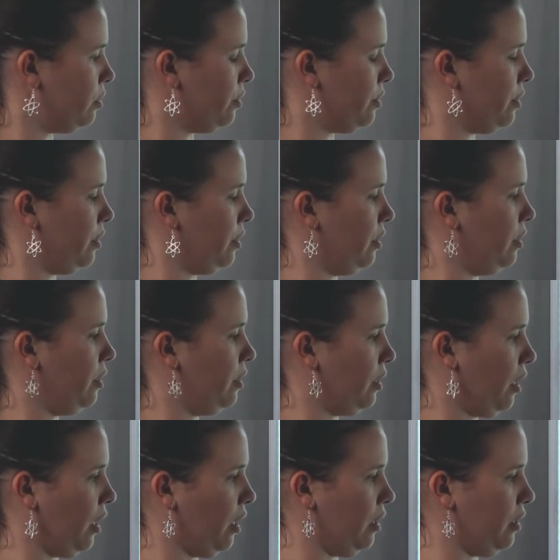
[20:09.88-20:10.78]
looking
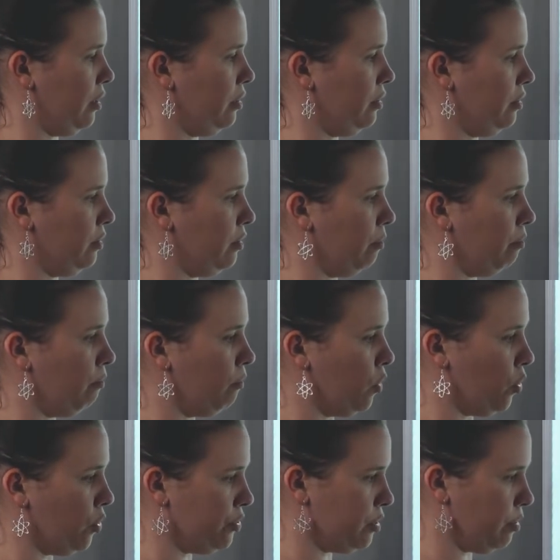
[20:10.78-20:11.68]
at the
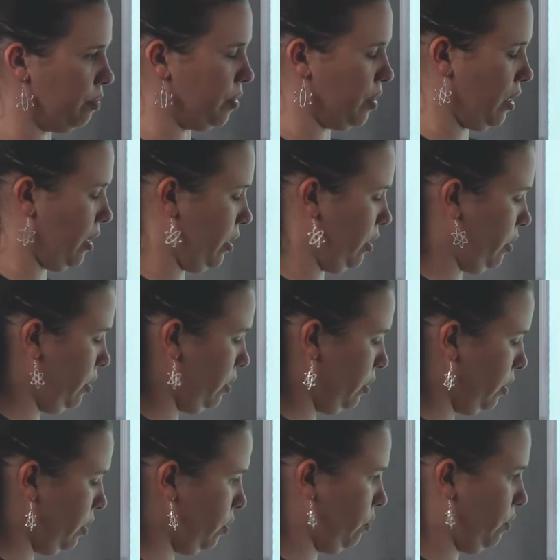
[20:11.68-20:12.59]
multiplied
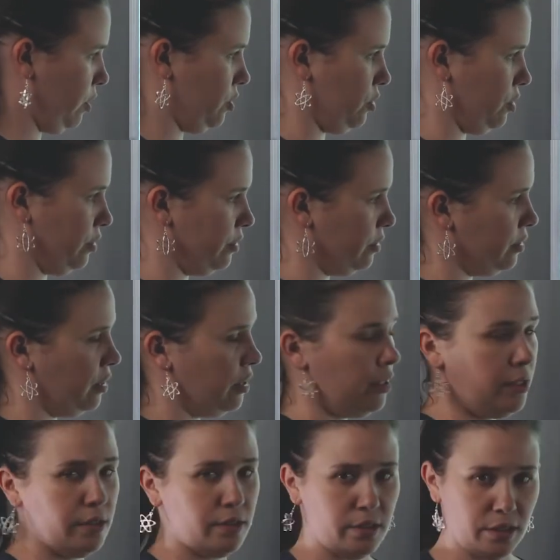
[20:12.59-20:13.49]
equations
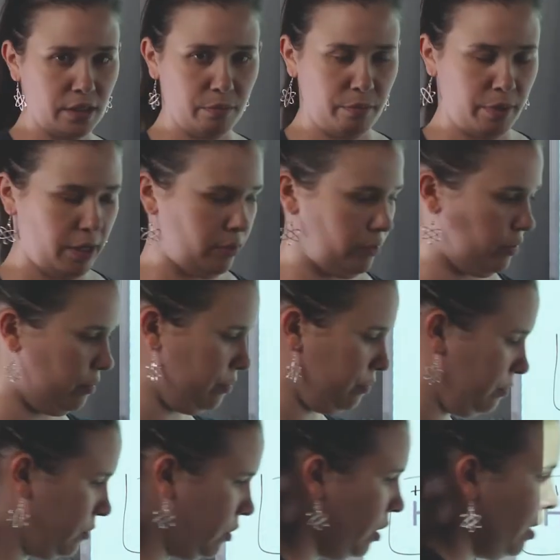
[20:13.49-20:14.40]
to compare
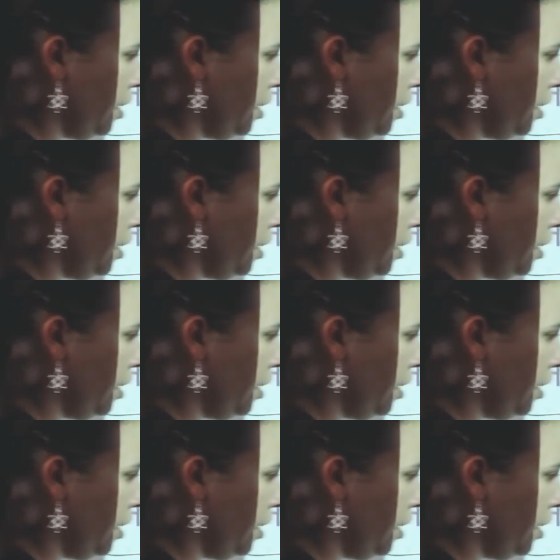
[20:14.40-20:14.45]
them.